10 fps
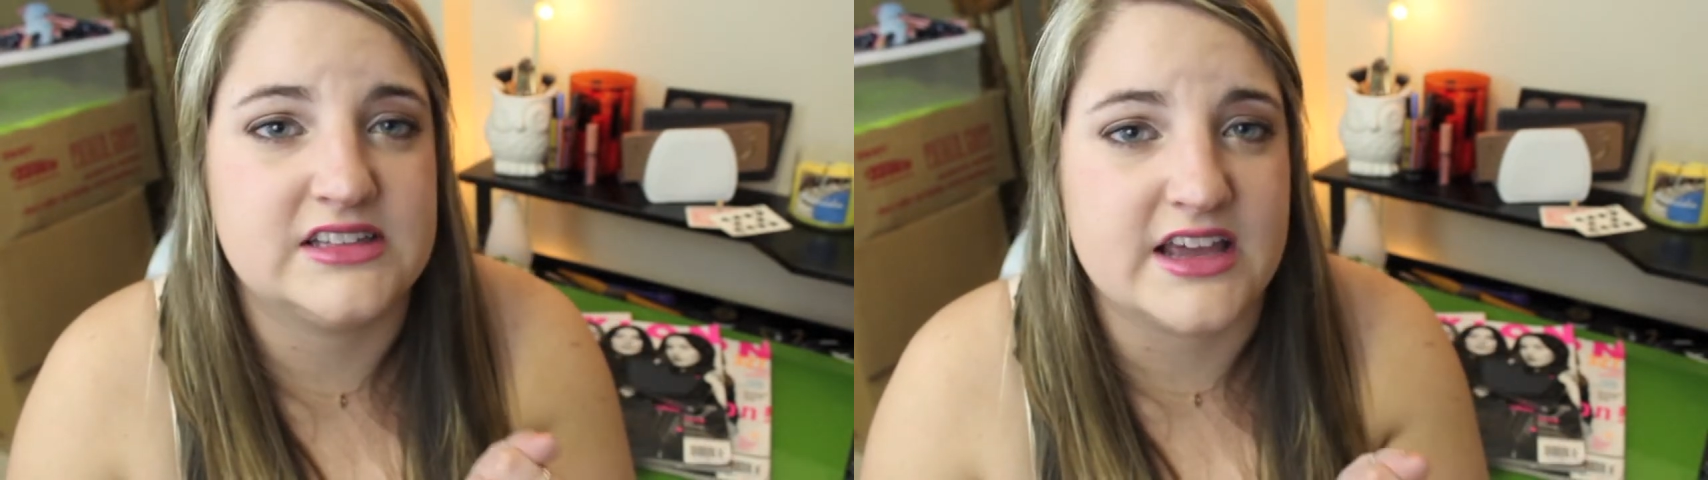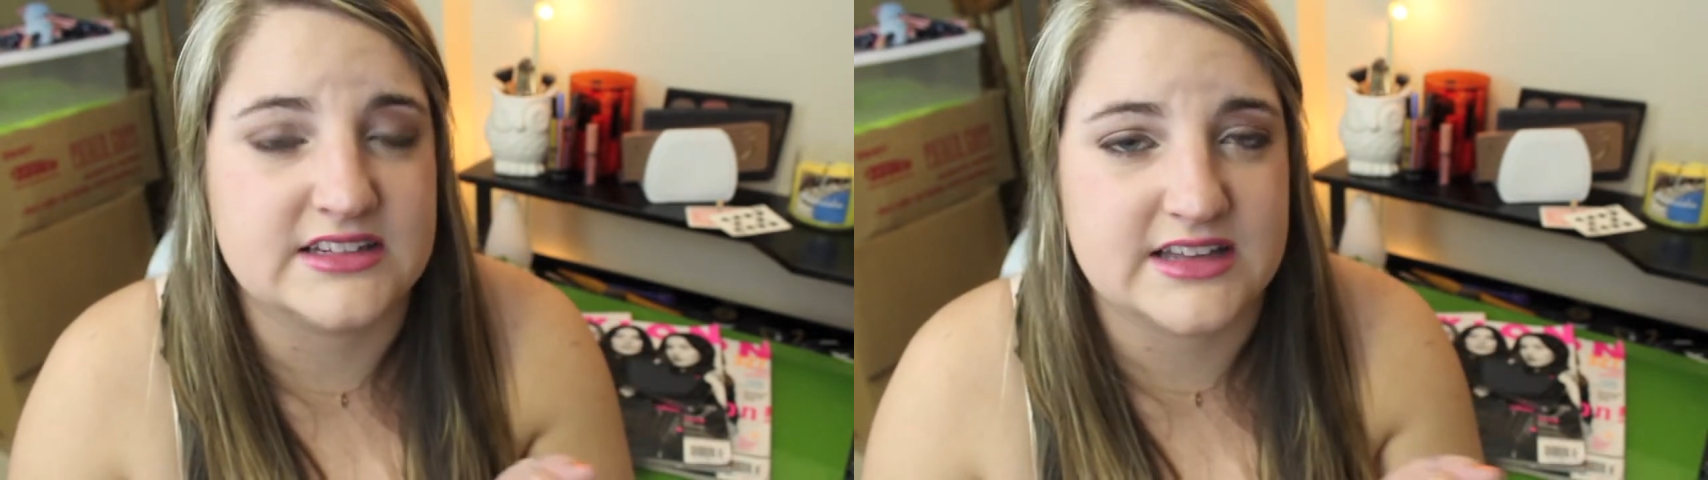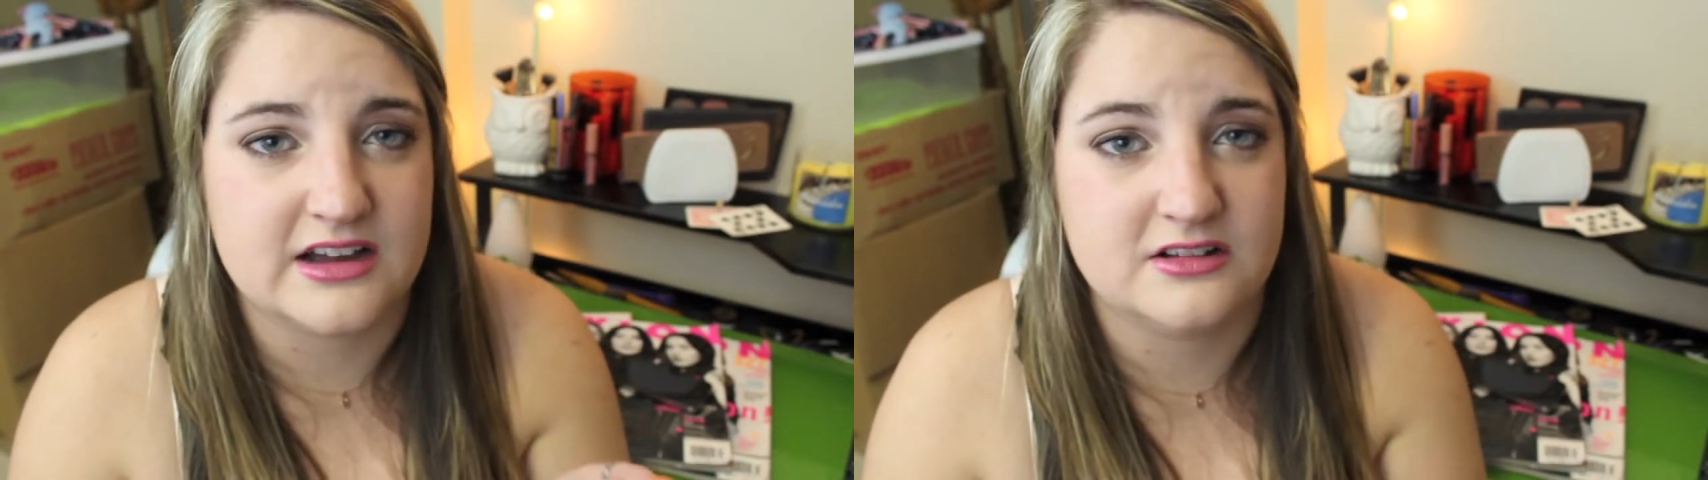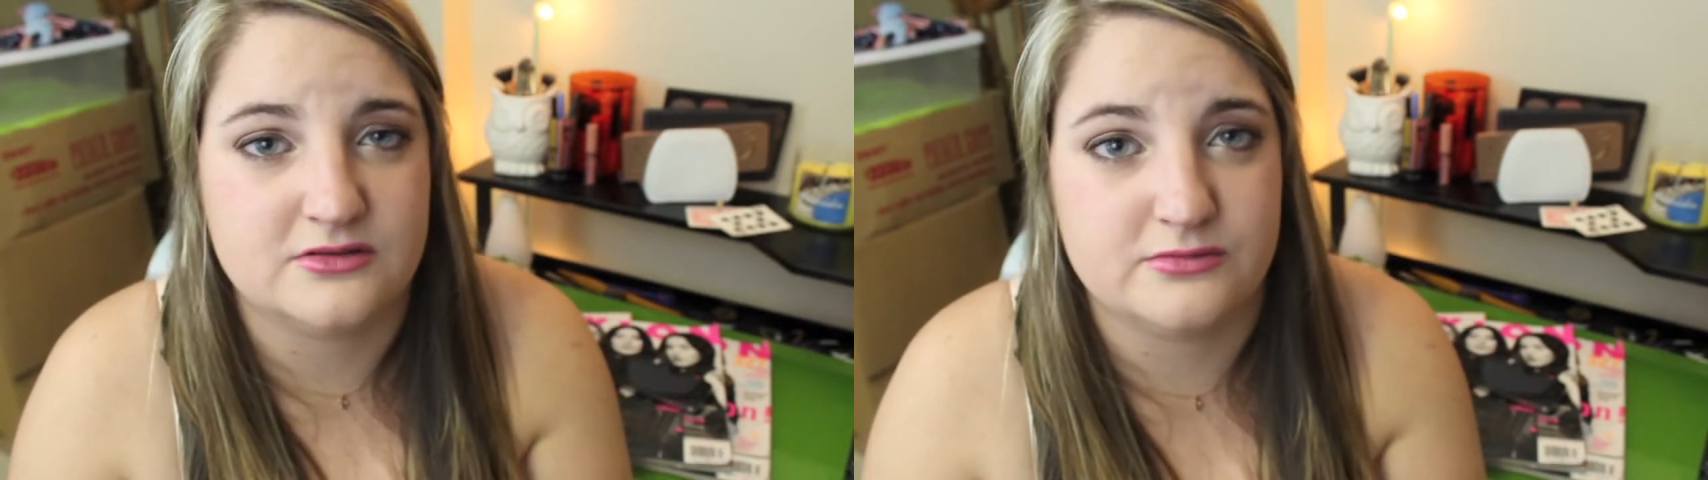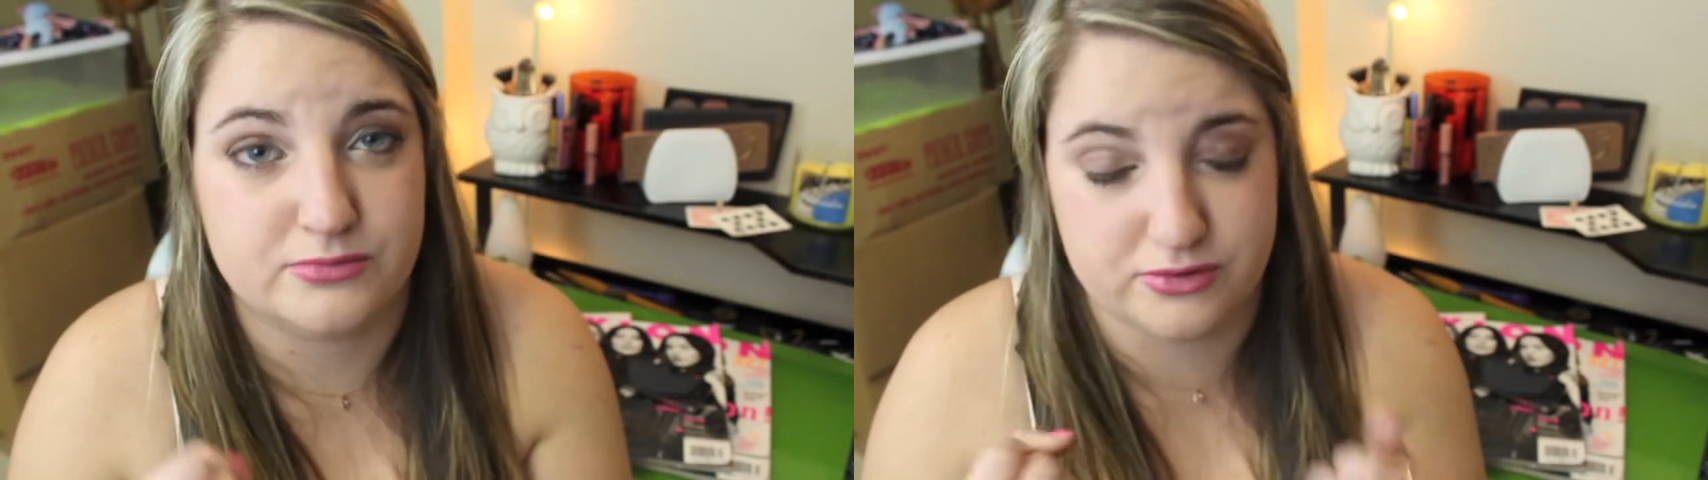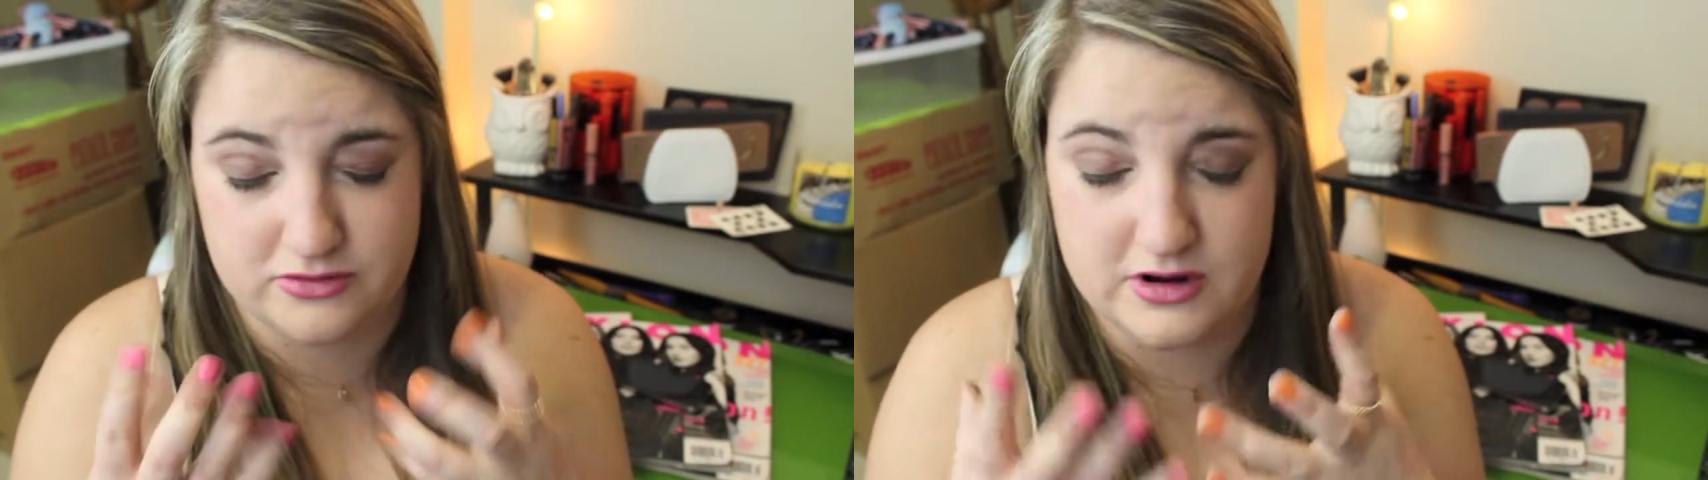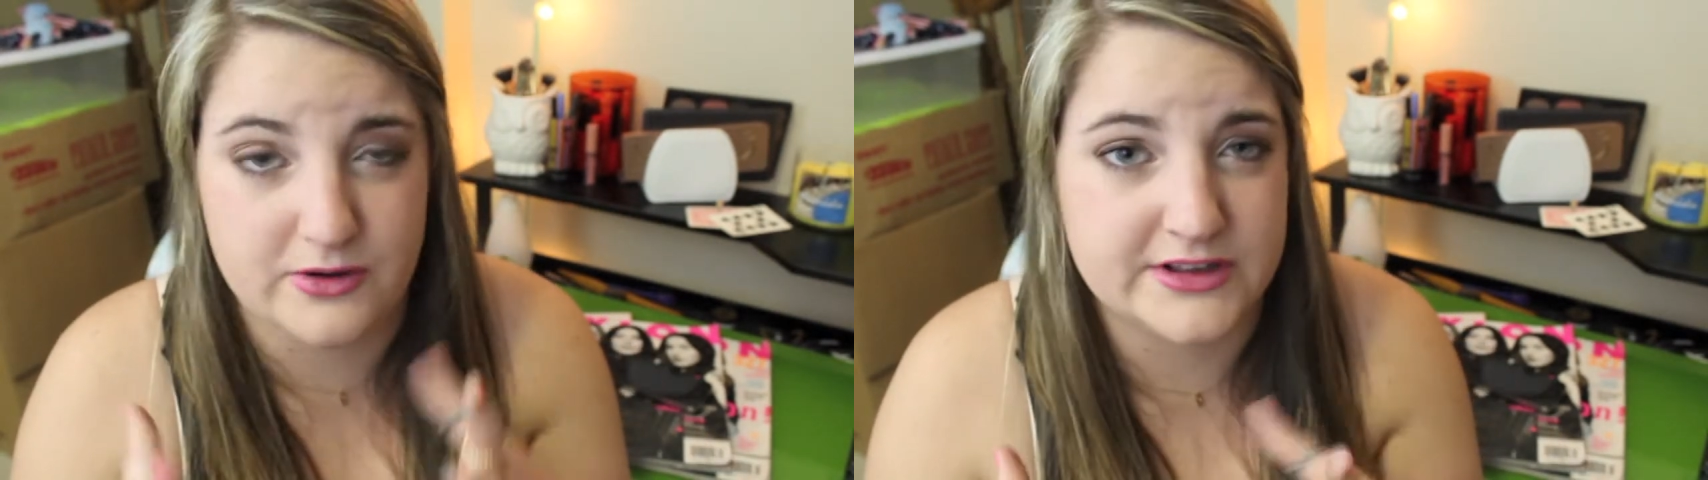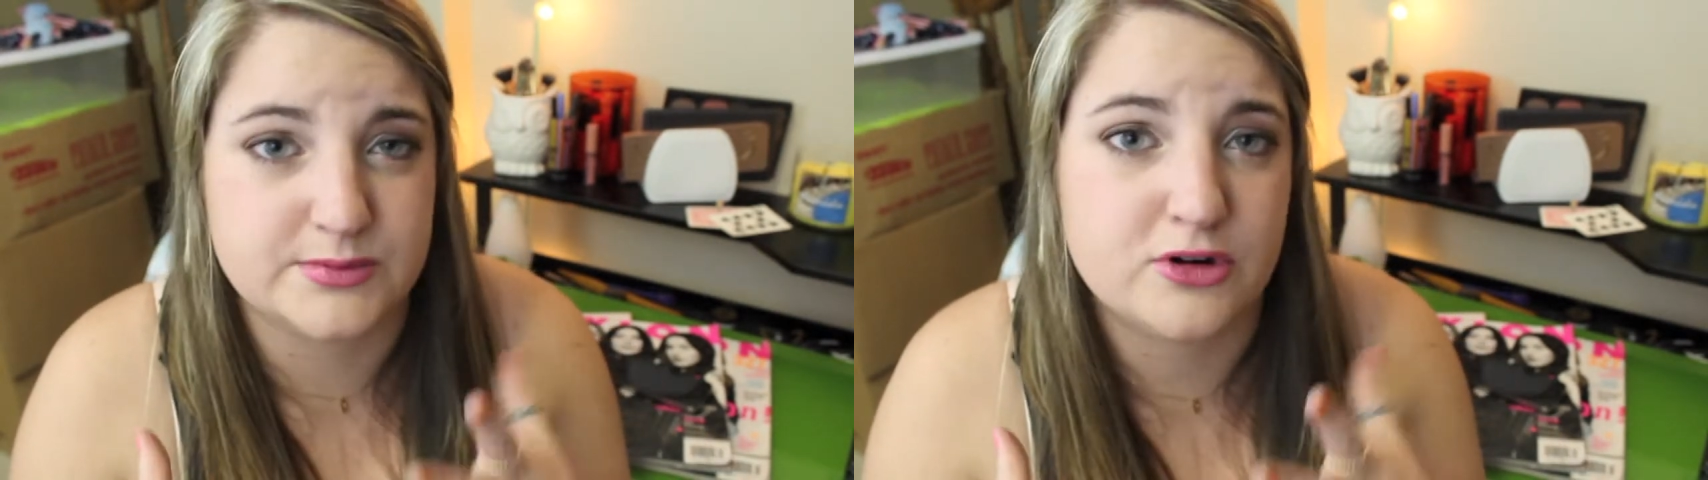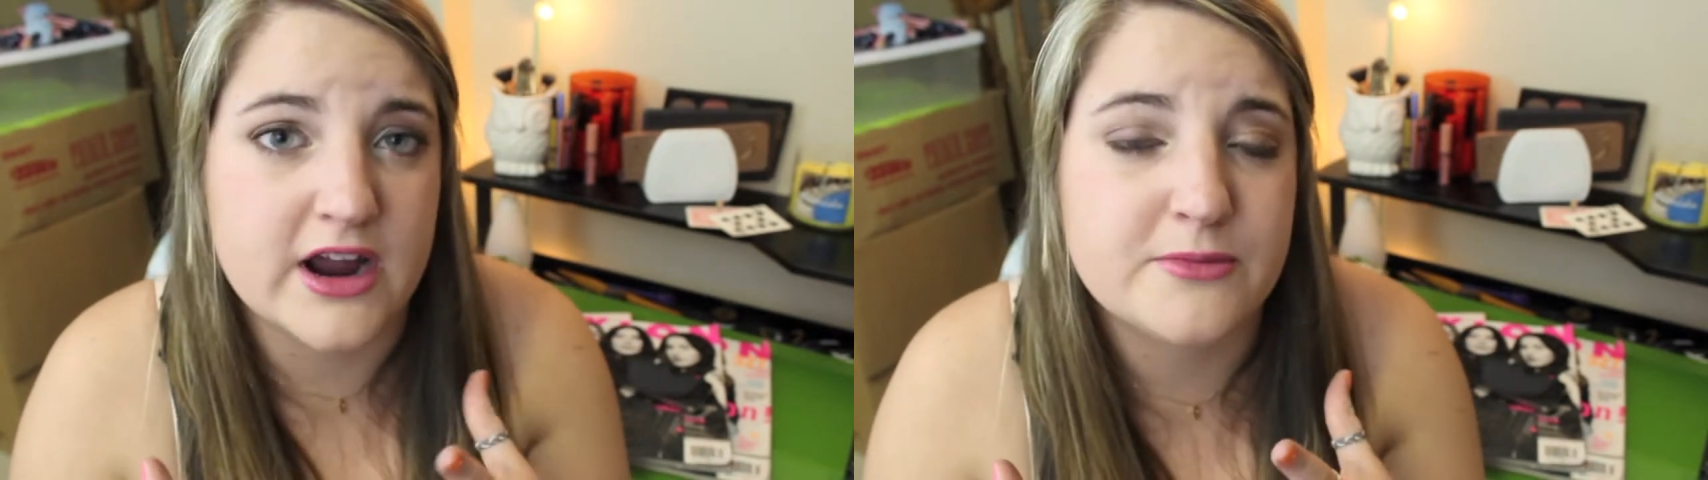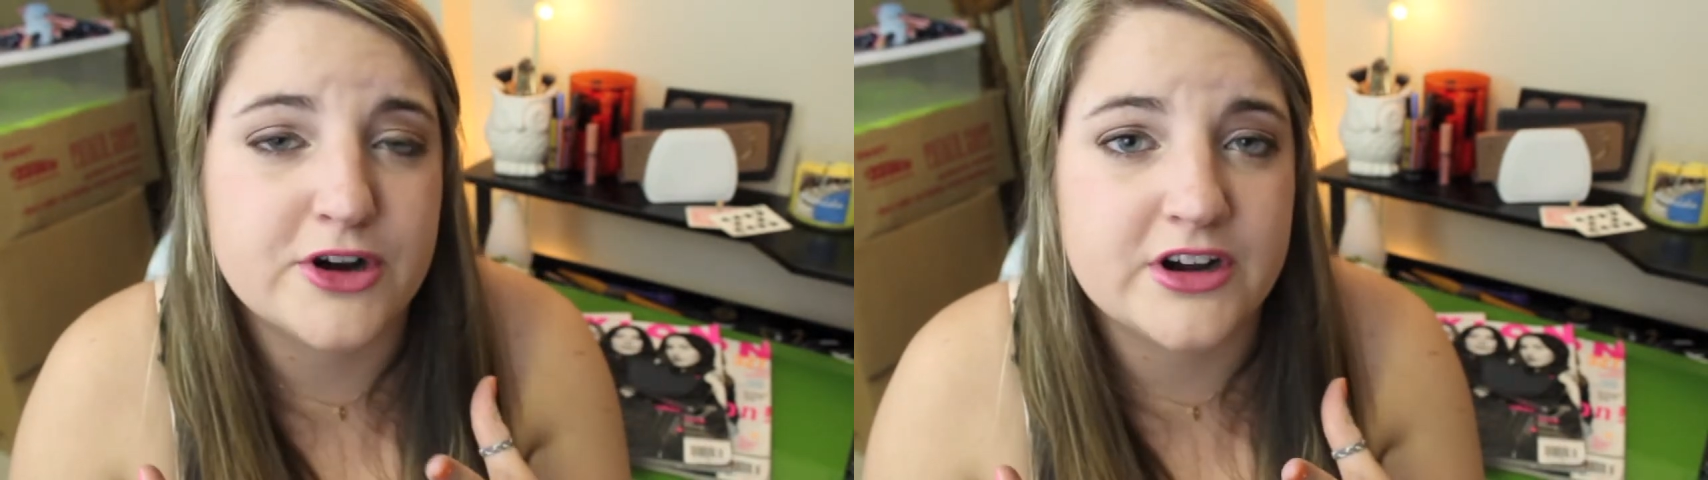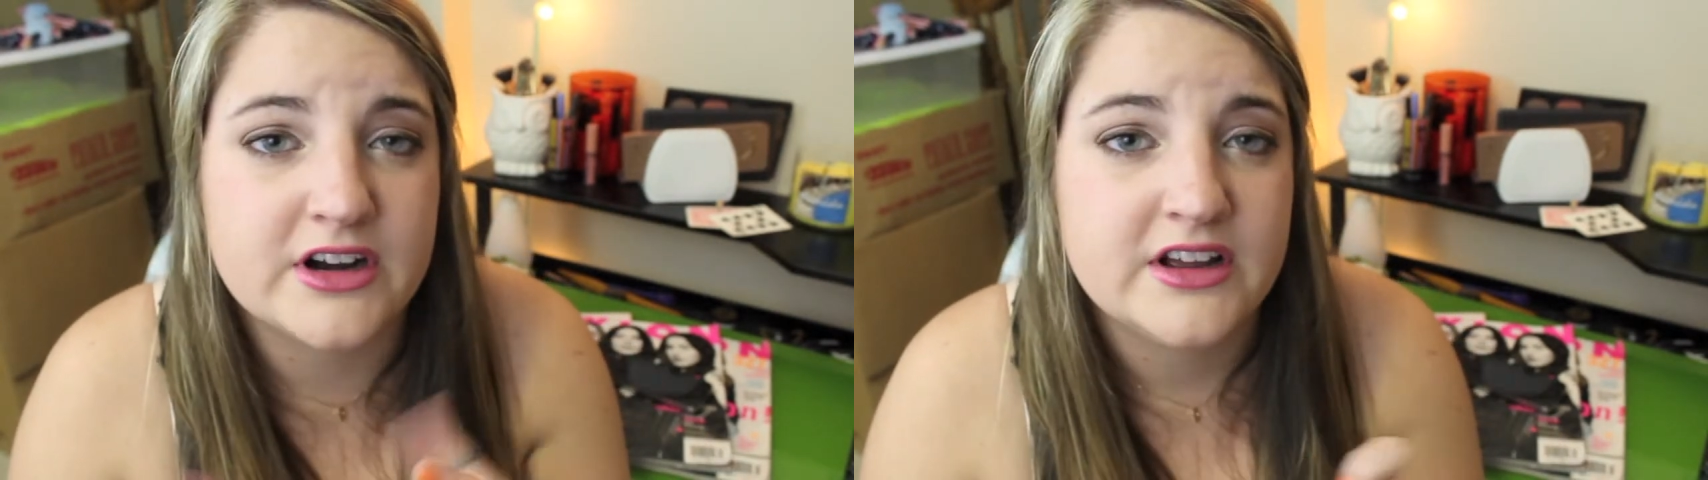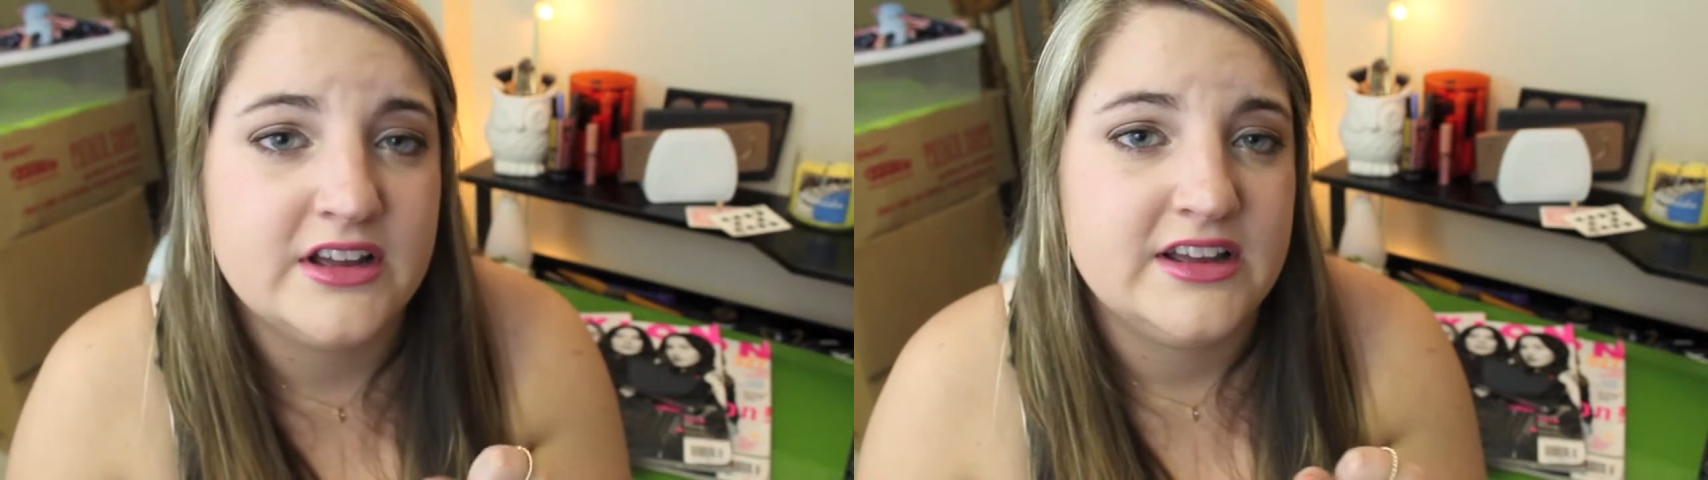things that always primer,